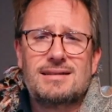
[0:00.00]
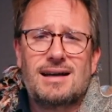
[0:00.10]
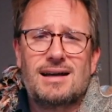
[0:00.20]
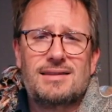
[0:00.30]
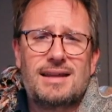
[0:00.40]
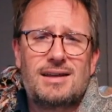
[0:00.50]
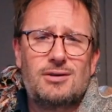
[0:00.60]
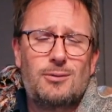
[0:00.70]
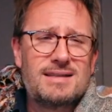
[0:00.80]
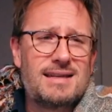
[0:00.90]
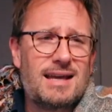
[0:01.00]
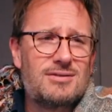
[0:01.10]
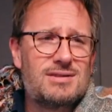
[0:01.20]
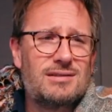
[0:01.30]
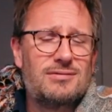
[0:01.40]
Uh, thank you, Wes
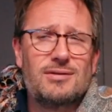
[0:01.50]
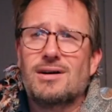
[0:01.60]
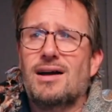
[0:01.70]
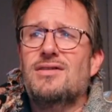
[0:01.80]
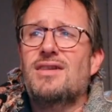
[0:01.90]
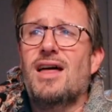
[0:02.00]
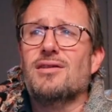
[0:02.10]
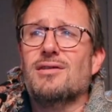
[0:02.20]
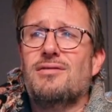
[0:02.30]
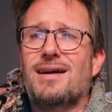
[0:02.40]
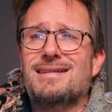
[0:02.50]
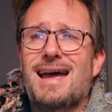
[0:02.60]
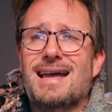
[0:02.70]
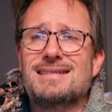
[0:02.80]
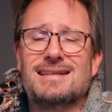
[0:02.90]
Anderson, for another
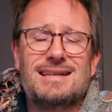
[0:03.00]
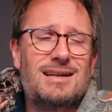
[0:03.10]
fantastic